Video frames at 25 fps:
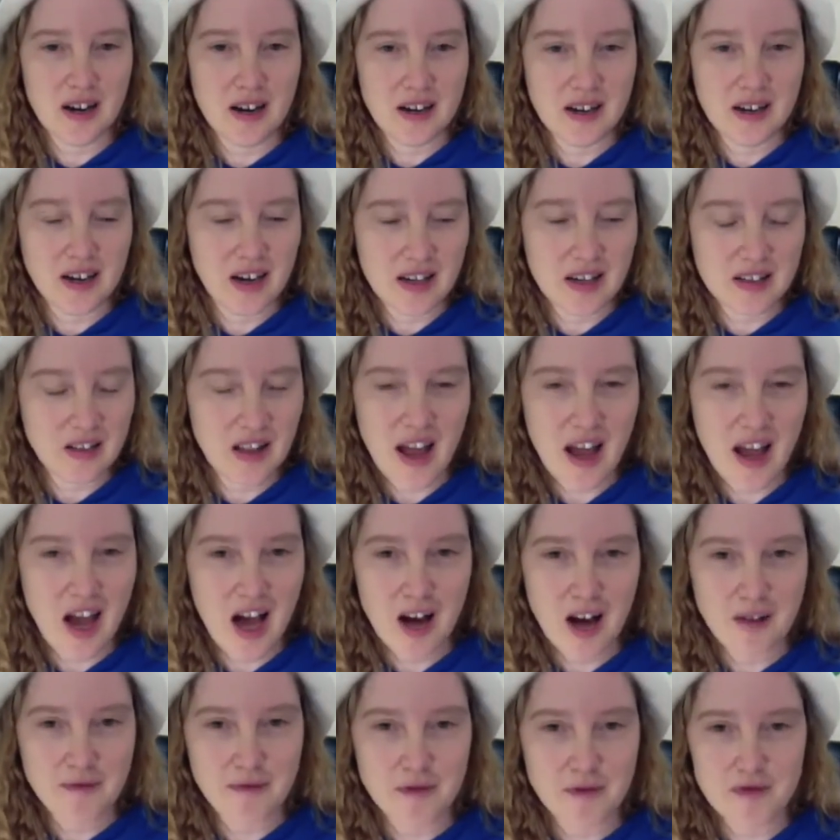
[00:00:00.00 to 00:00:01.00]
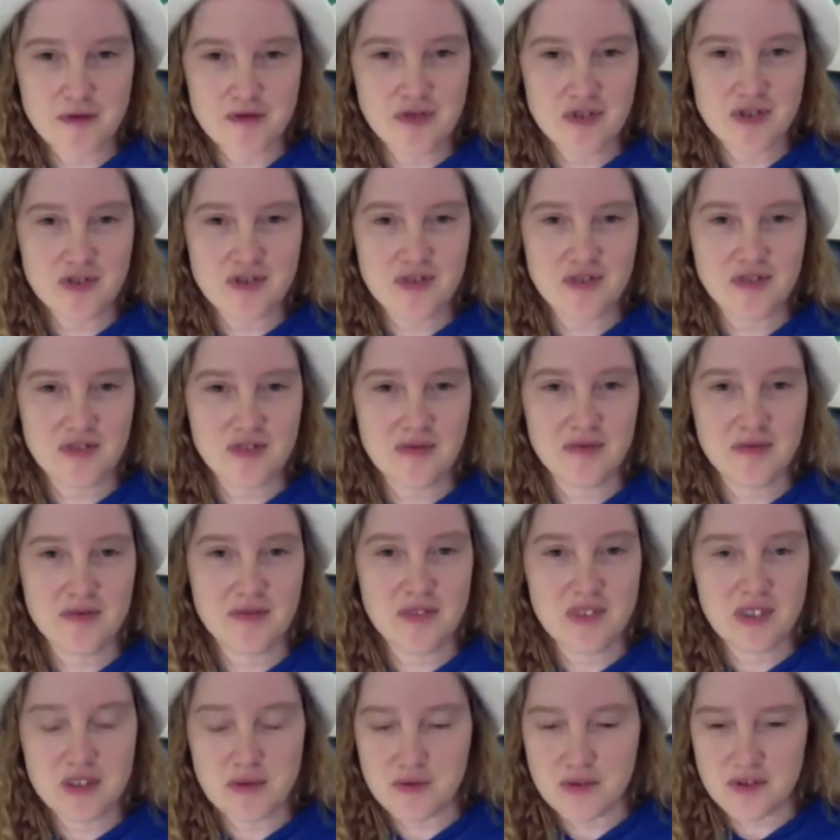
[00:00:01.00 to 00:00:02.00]
a laugh, or just,
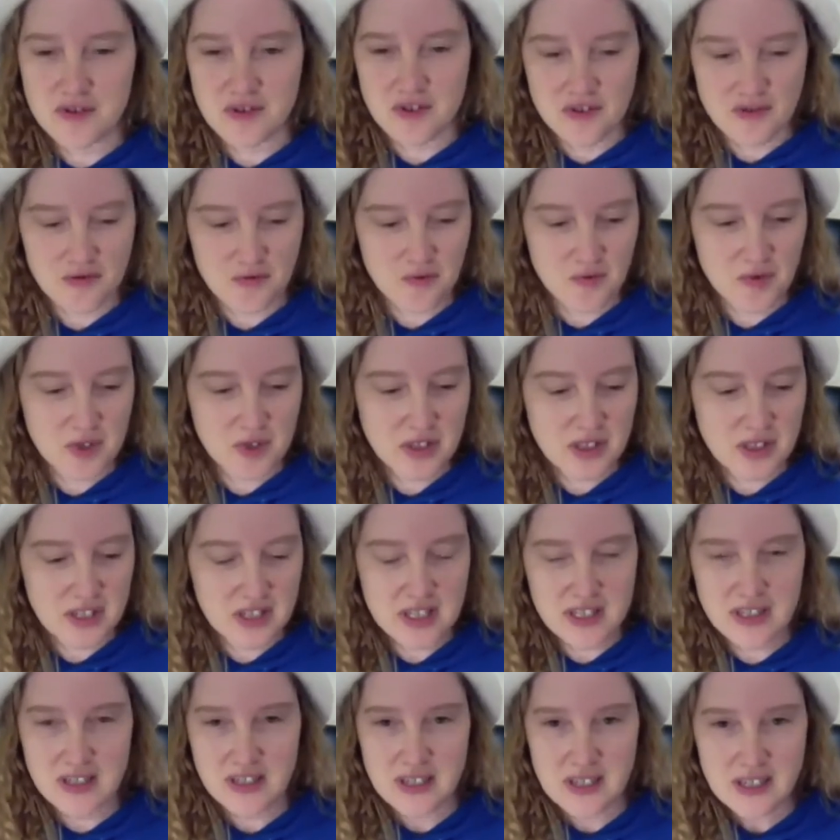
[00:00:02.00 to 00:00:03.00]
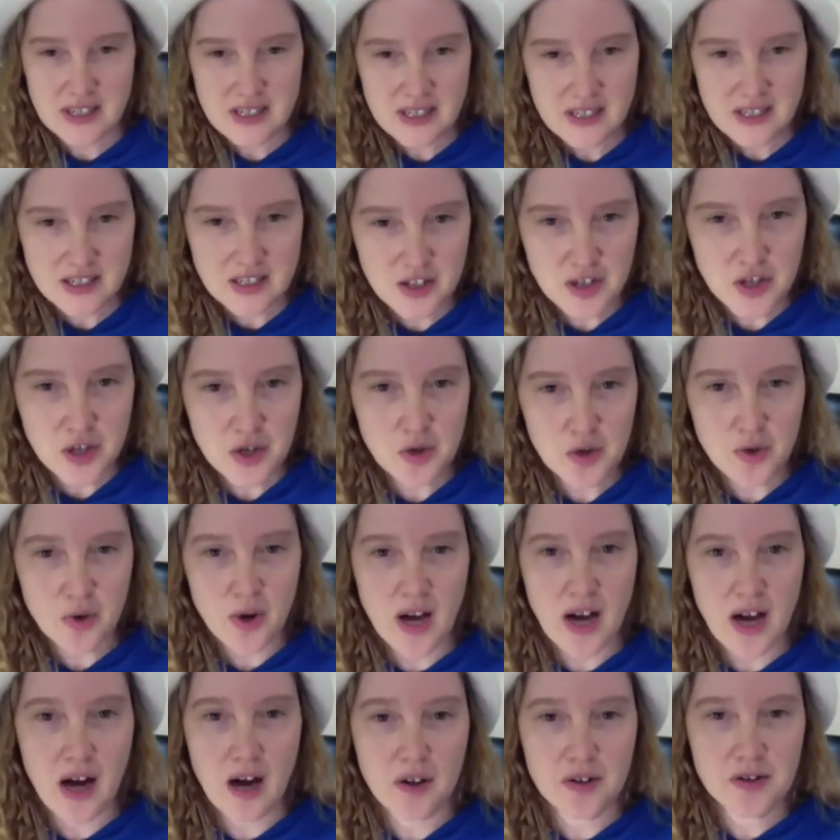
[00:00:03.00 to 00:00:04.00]
he was just really knew
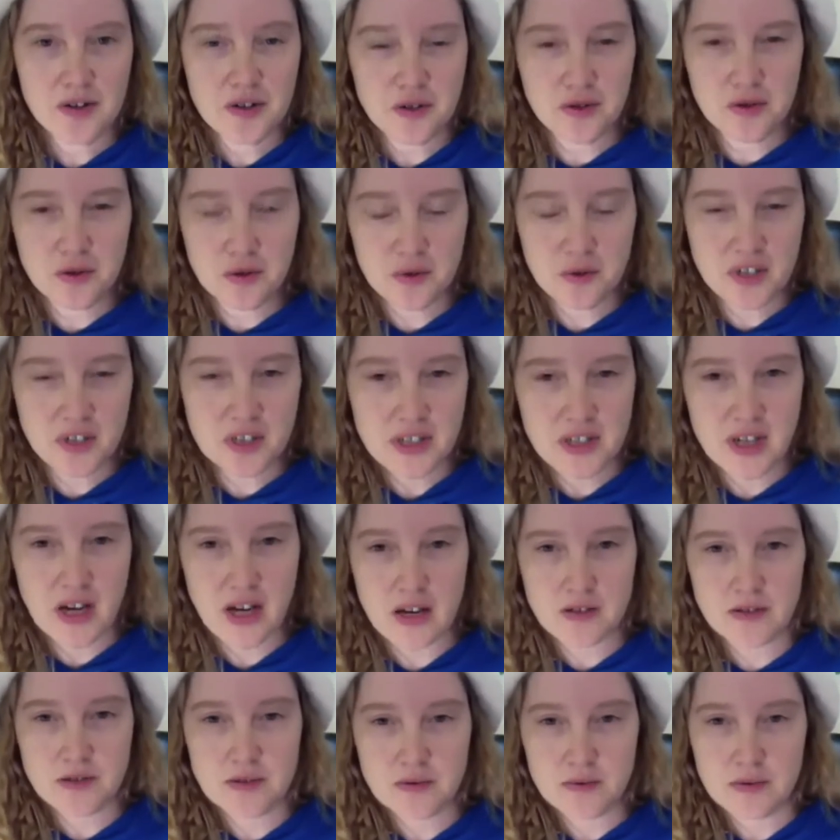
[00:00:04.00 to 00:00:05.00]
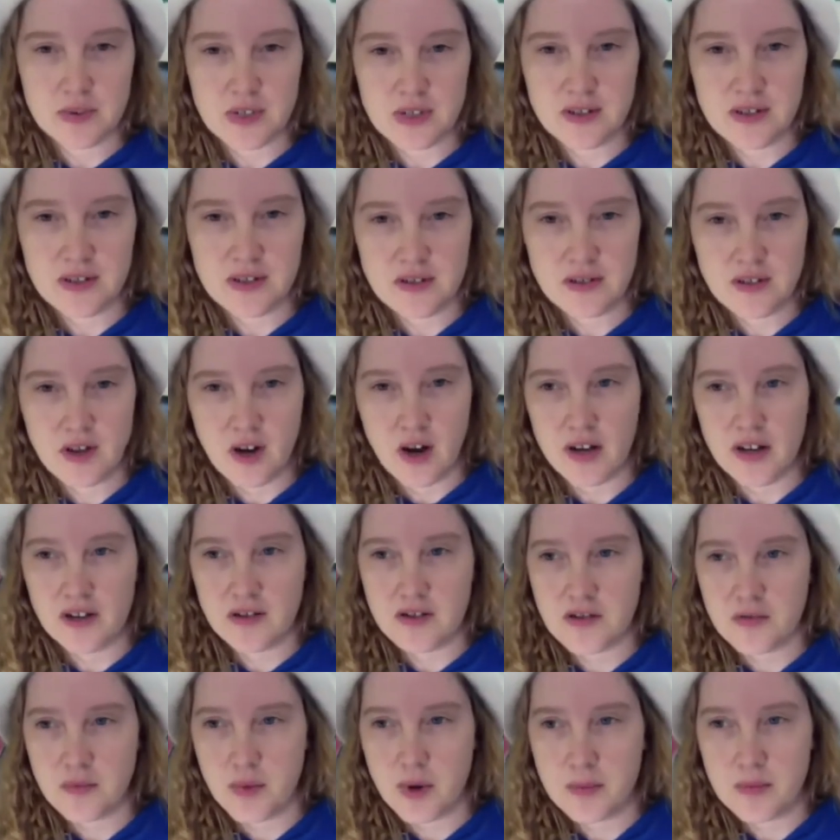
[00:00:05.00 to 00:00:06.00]
how to connect with
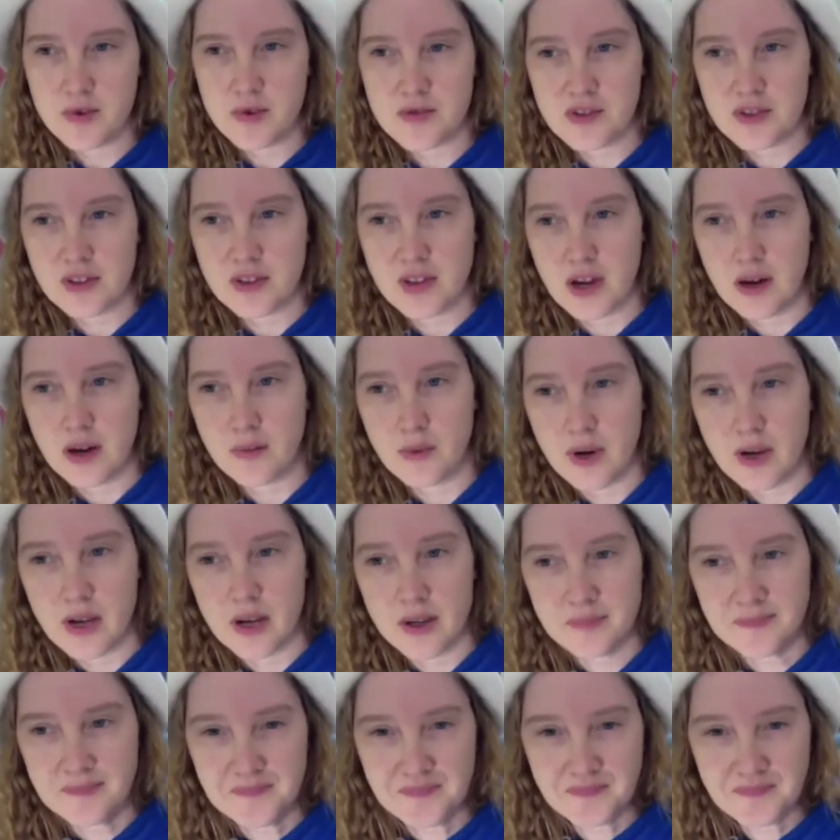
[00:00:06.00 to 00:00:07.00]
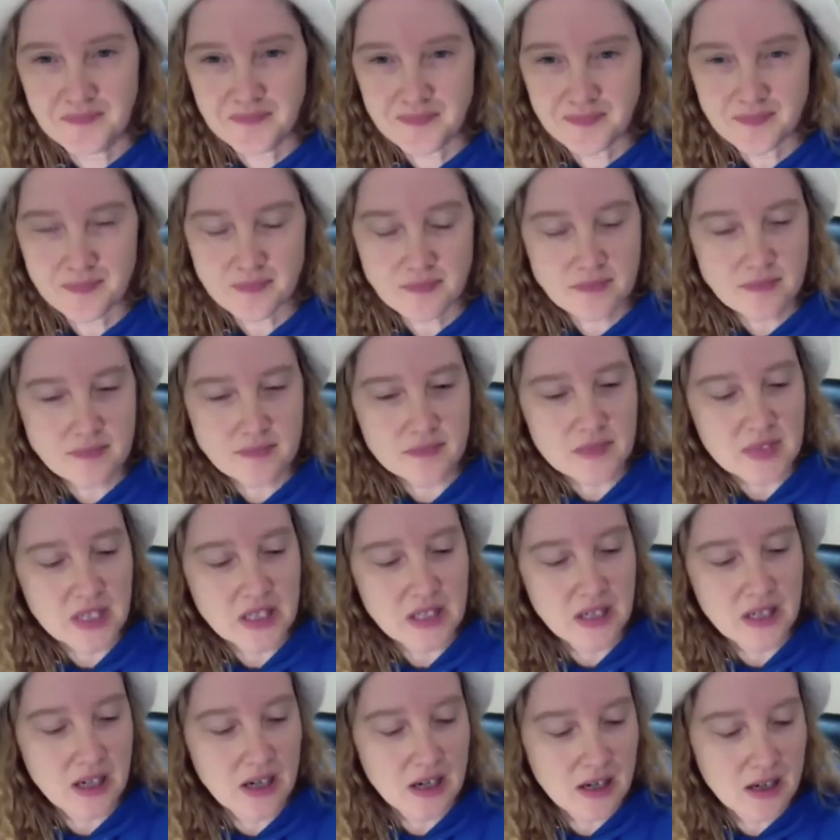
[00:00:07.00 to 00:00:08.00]
audience members in that way,
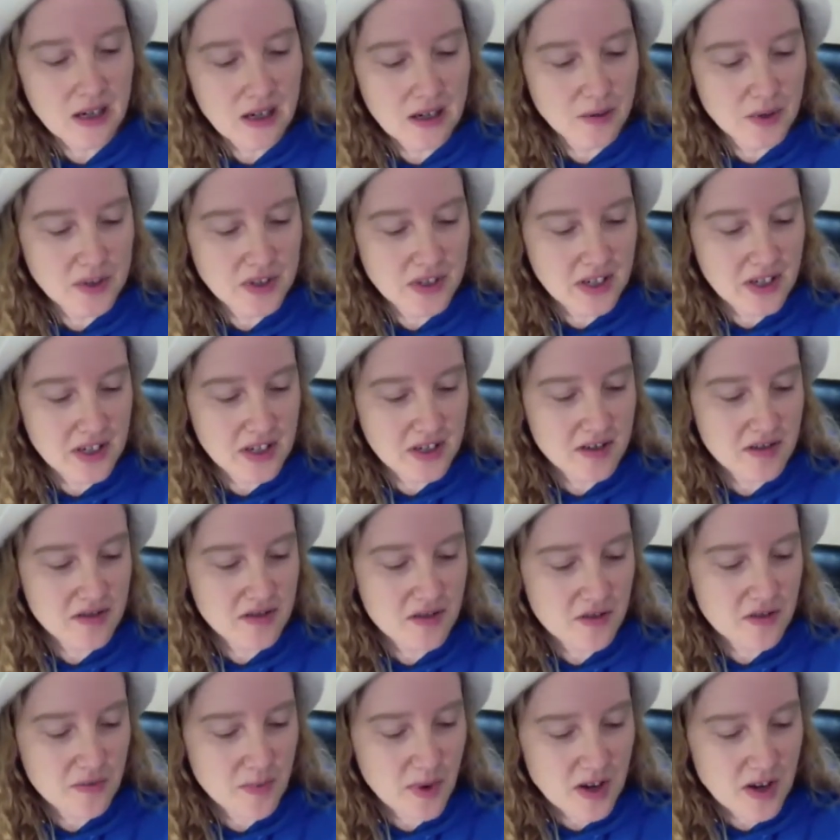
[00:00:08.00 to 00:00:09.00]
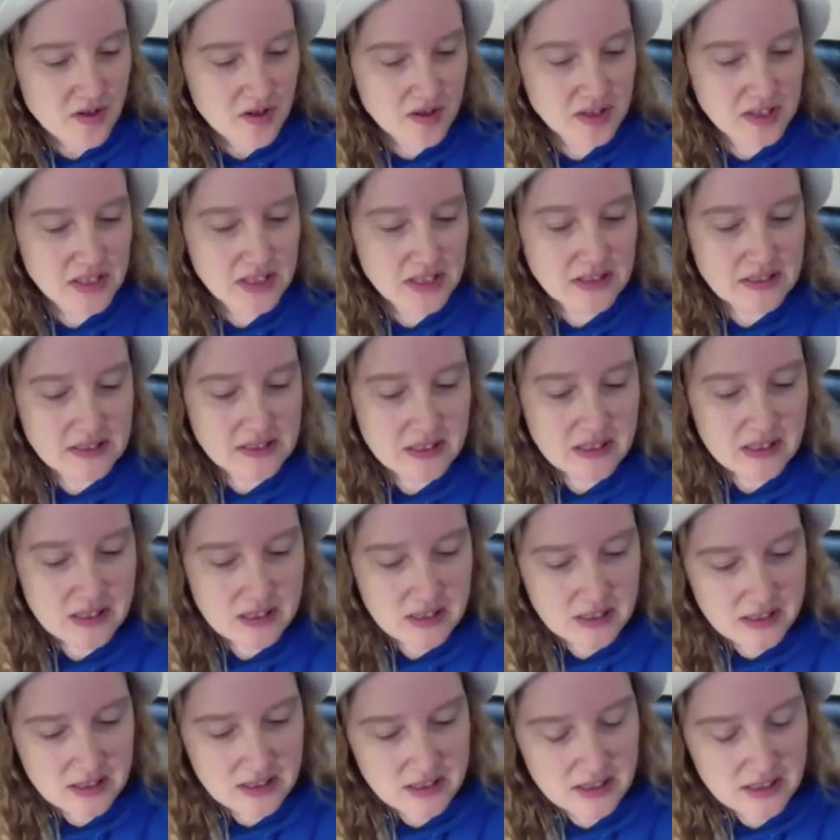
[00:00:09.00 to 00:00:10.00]
with the kids especially.
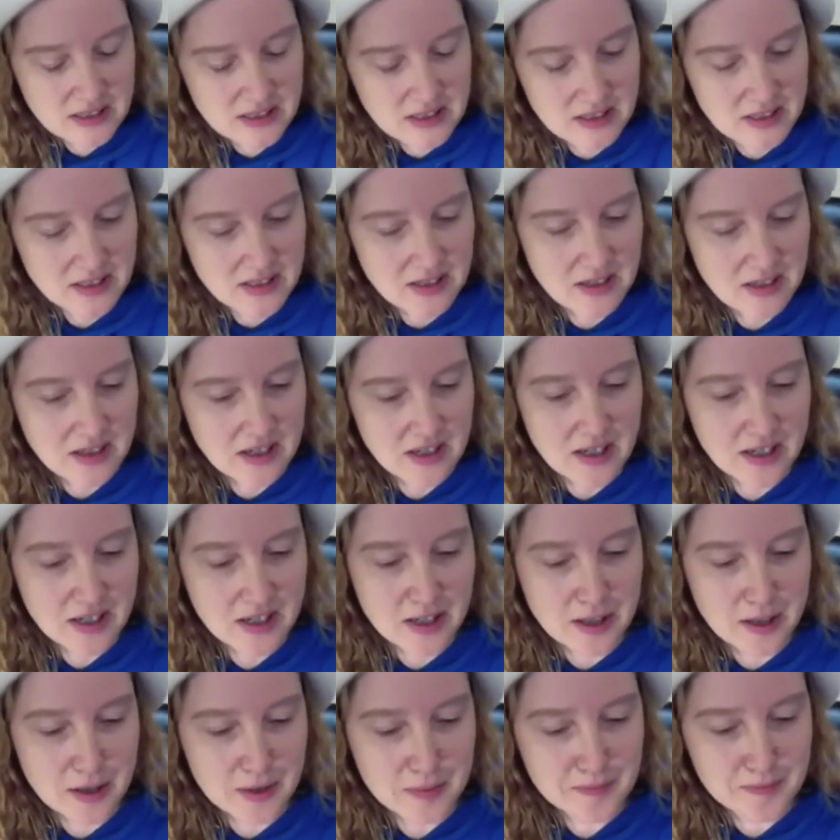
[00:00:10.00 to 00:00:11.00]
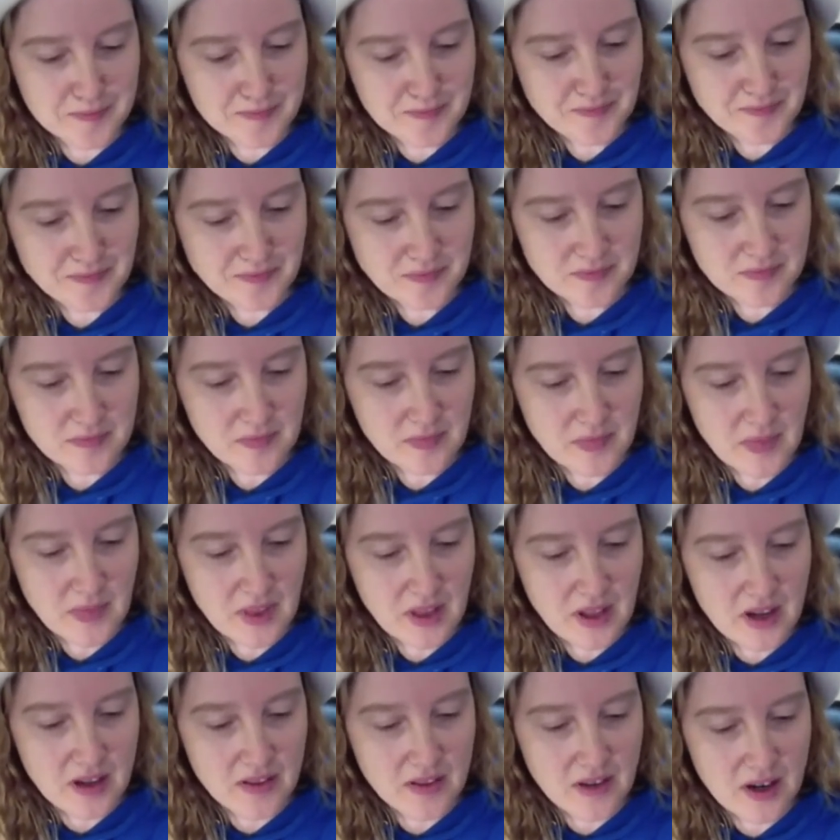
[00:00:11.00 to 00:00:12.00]
And
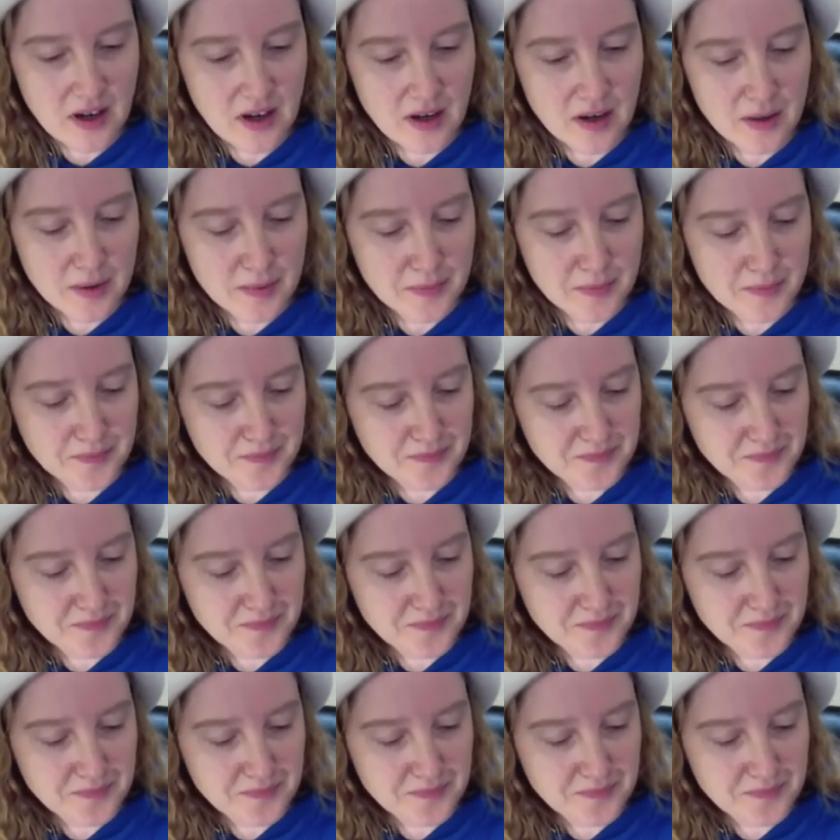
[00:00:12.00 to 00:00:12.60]
then